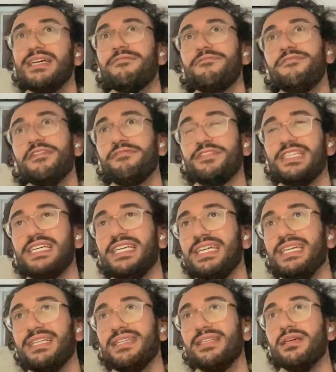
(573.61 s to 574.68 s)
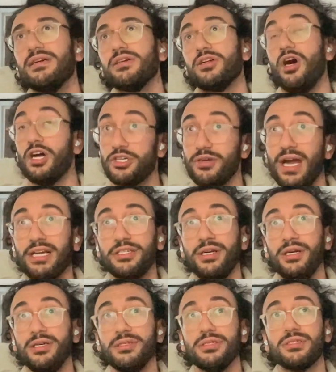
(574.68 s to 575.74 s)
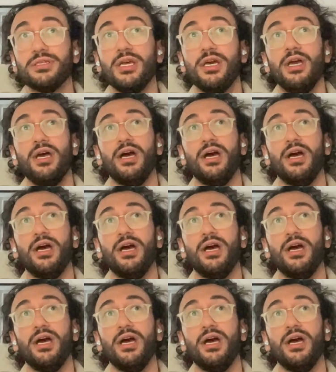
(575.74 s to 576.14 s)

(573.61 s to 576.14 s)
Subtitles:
15 contractors,